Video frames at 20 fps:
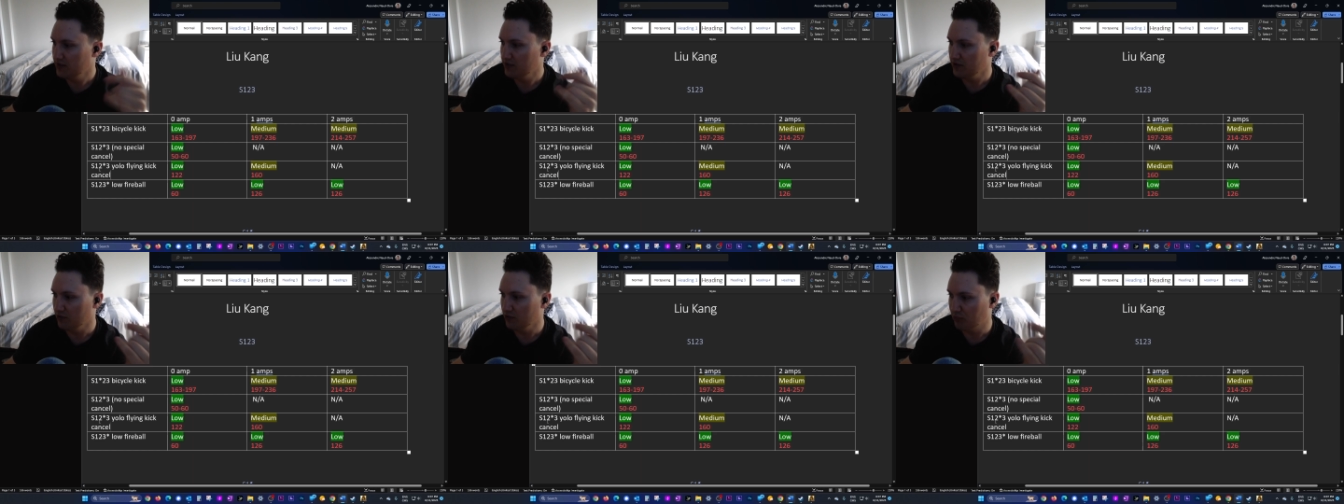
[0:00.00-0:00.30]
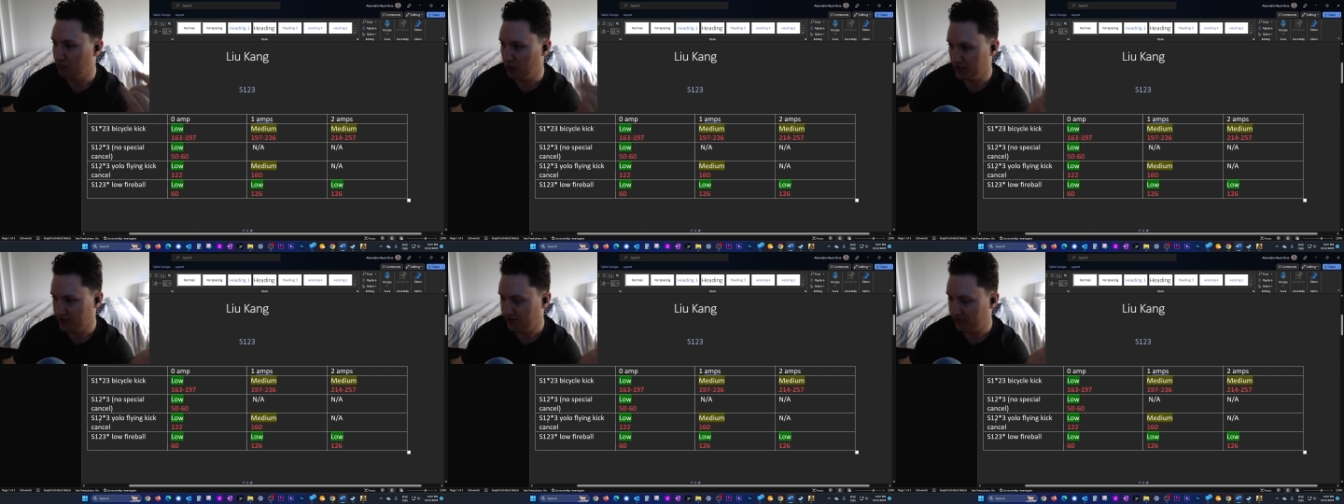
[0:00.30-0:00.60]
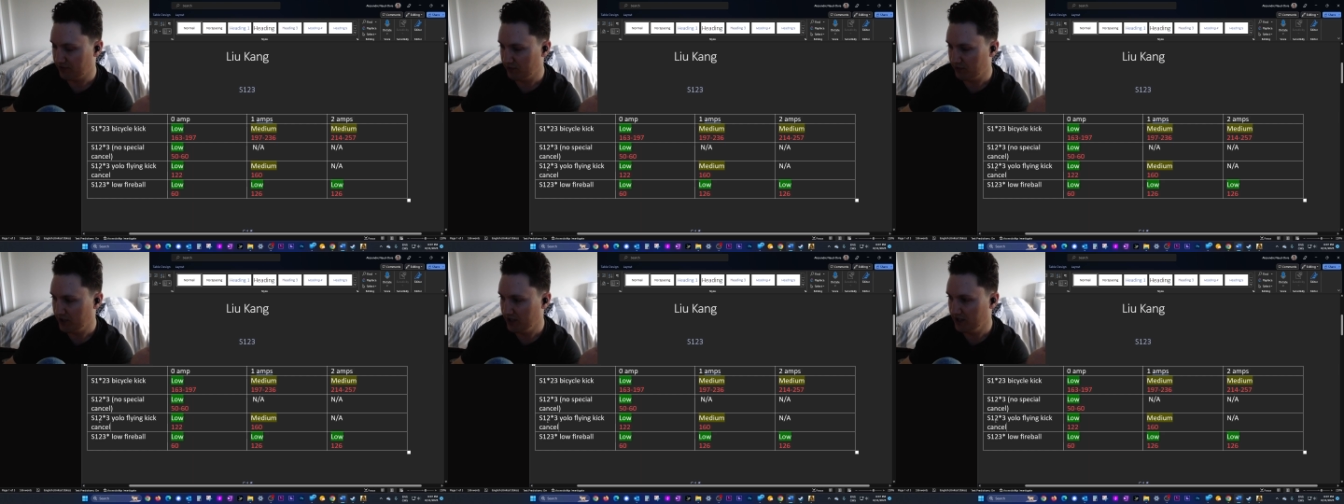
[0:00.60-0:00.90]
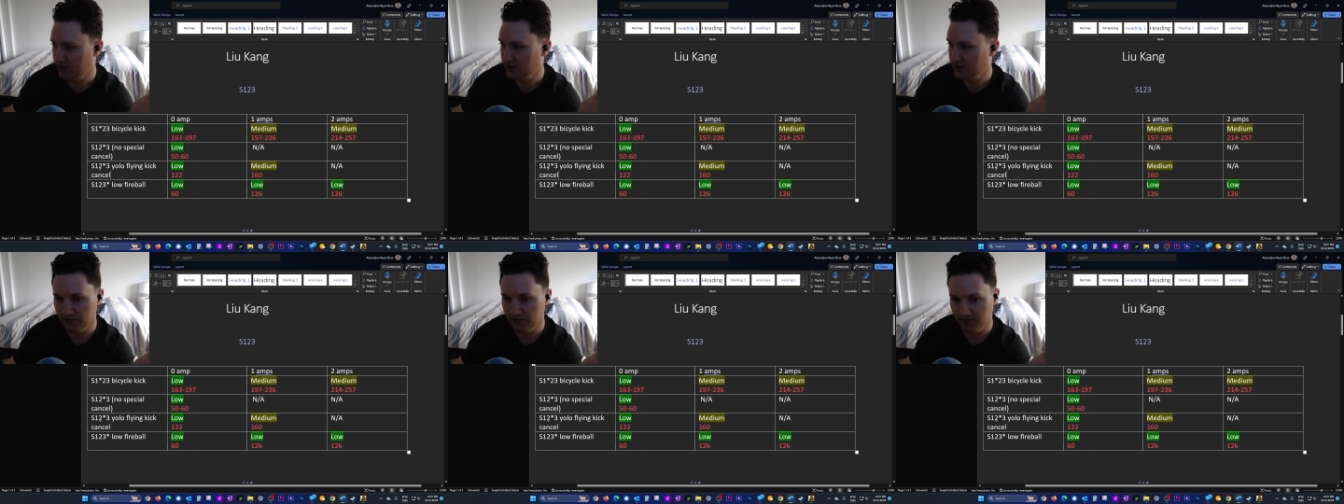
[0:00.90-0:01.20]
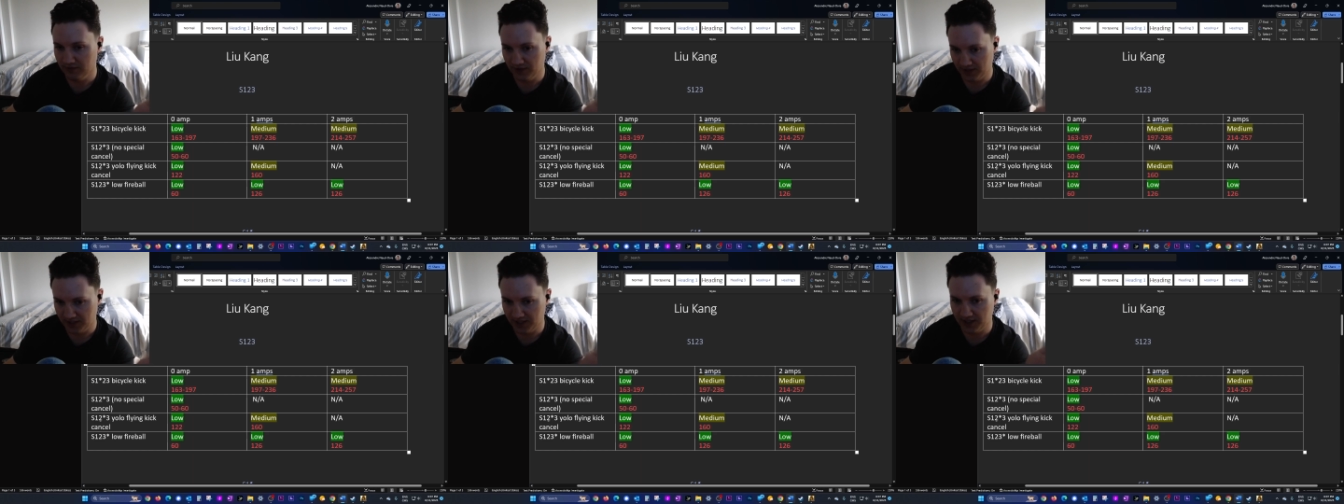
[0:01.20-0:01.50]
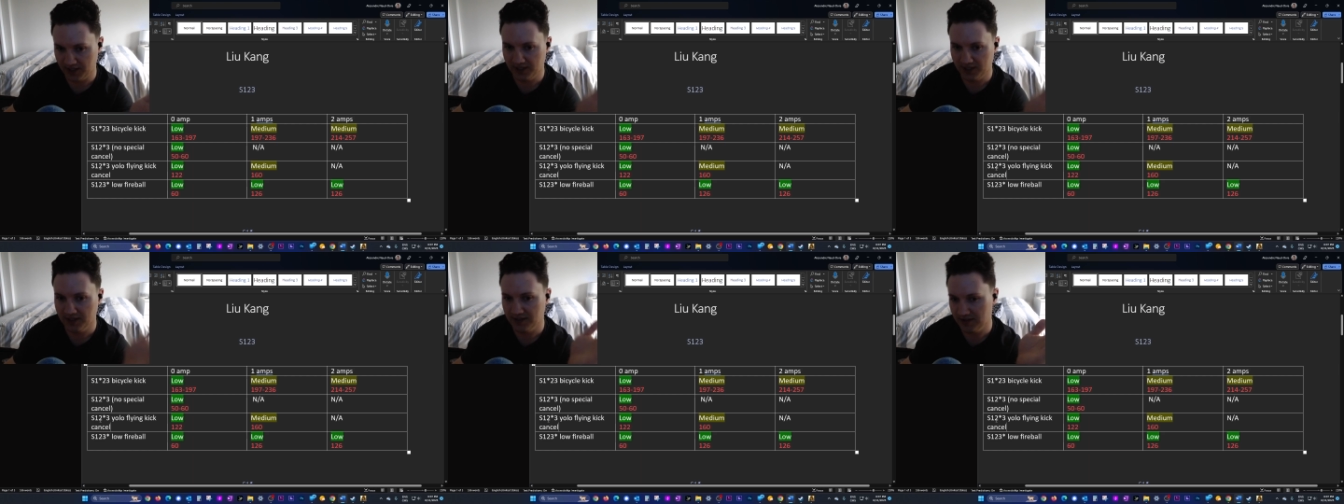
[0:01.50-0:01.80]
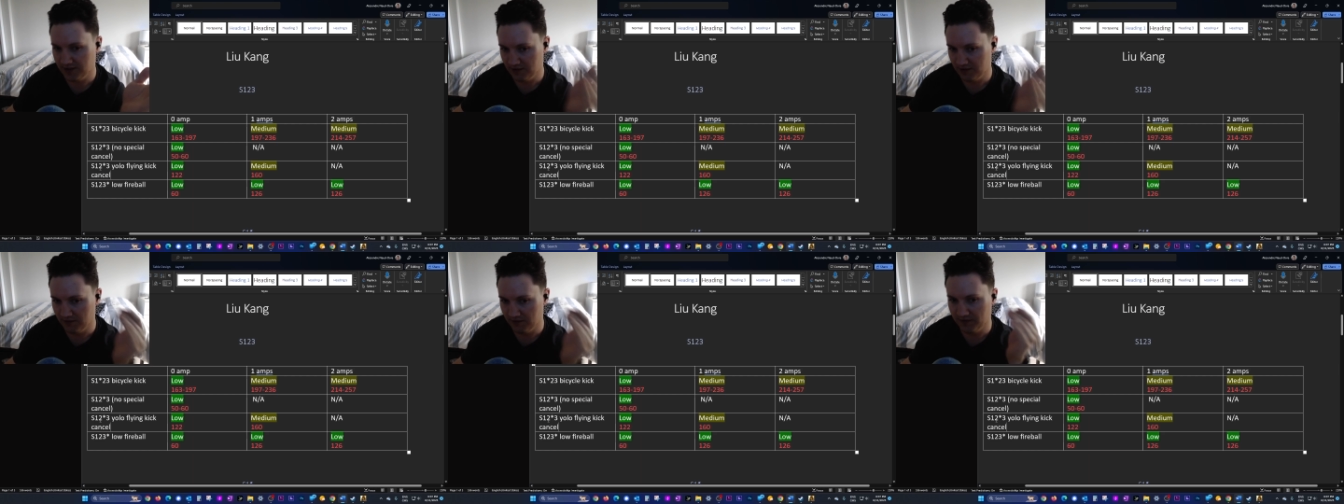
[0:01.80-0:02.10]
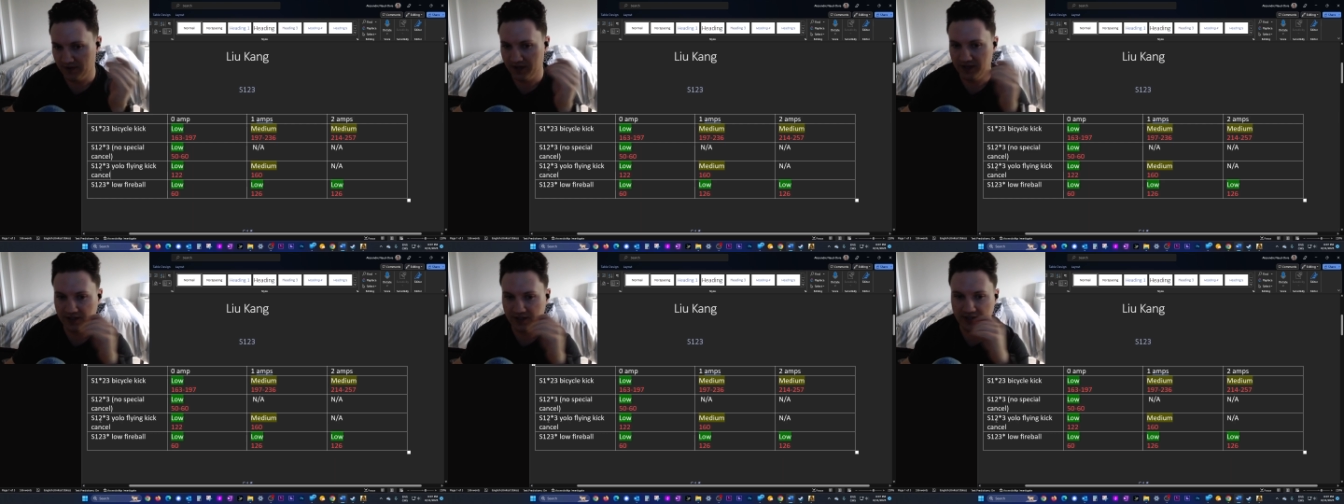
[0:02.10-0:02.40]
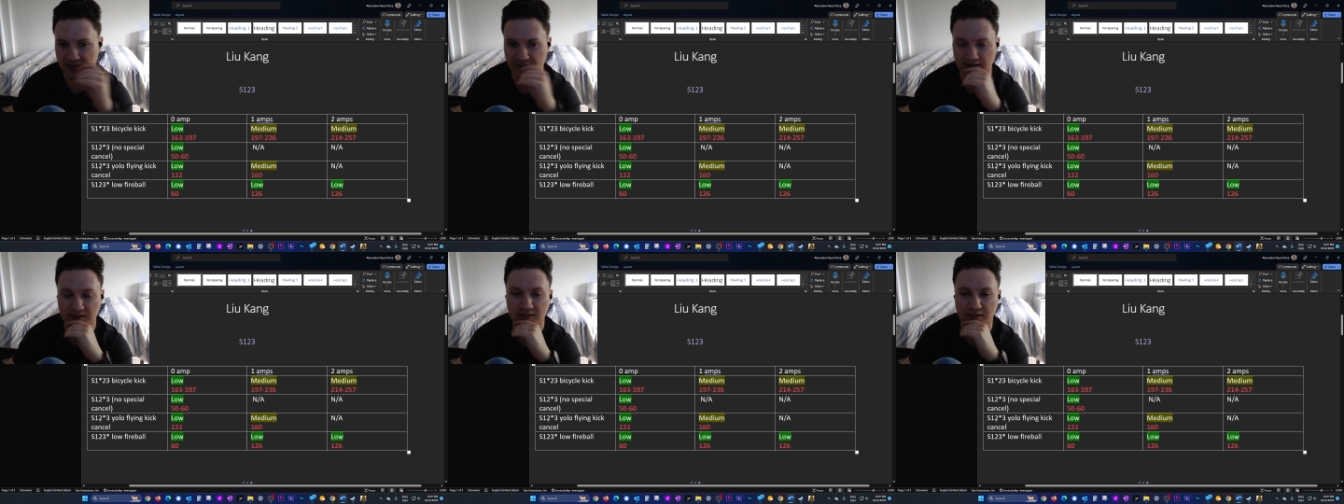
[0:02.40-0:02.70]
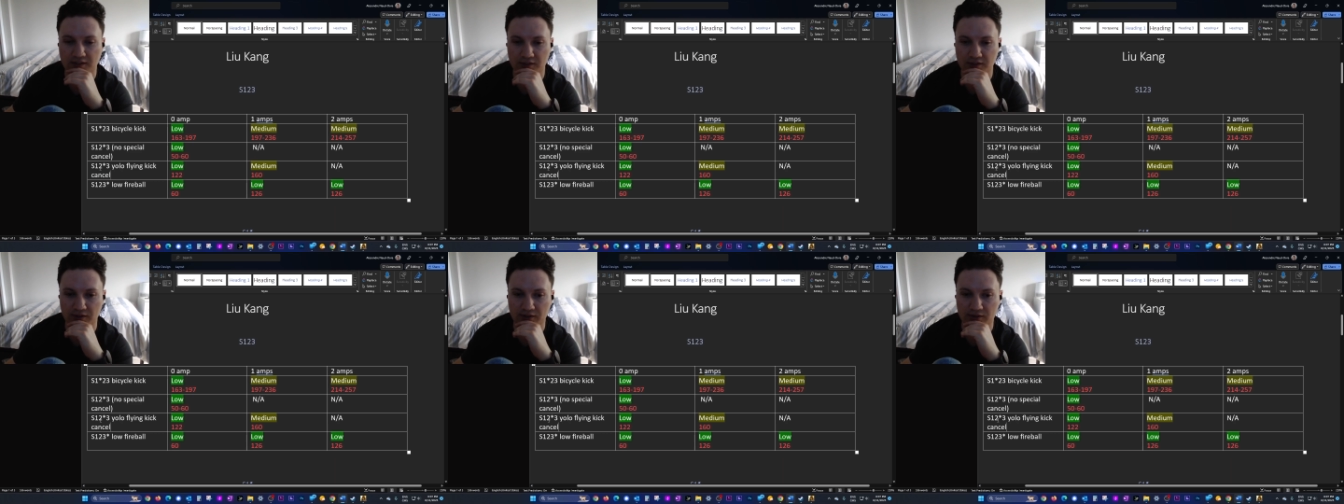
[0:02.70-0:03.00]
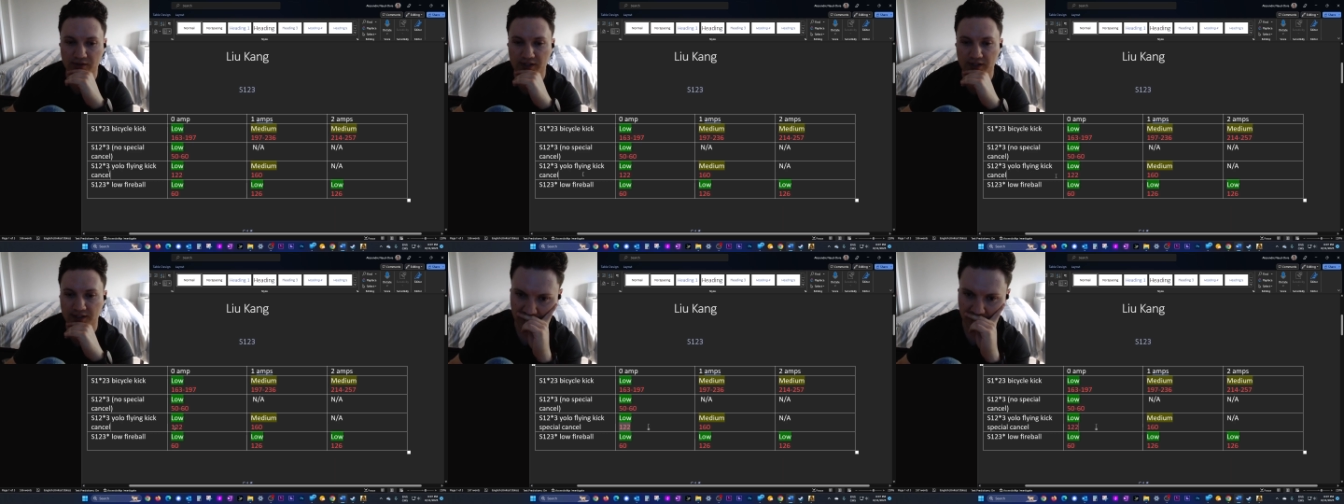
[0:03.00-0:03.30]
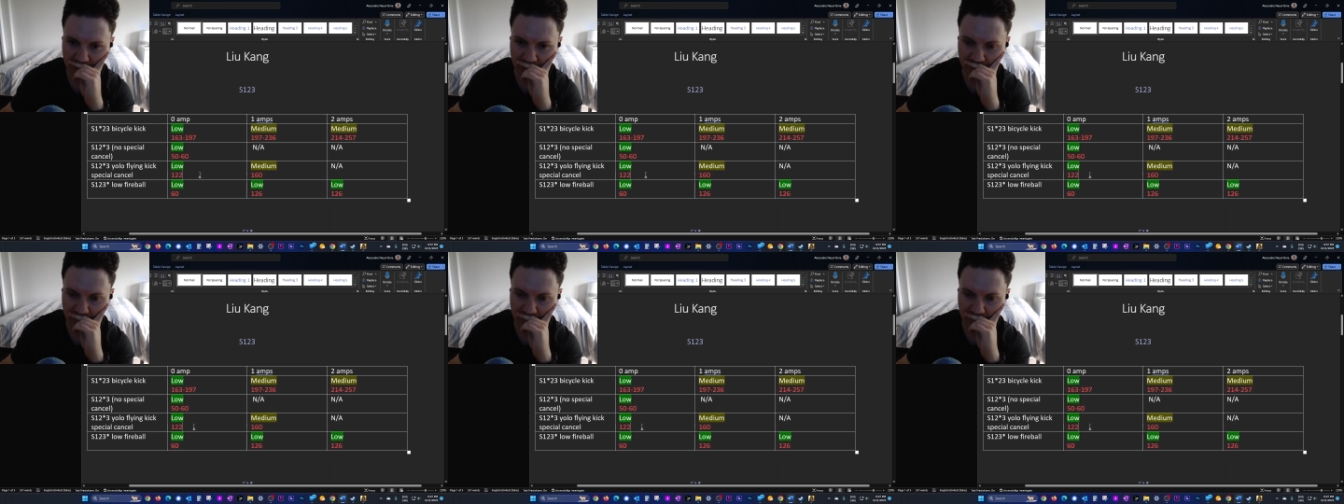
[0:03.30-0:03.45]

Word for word: you press 3, the kick hits, you flying kick, YOLO it.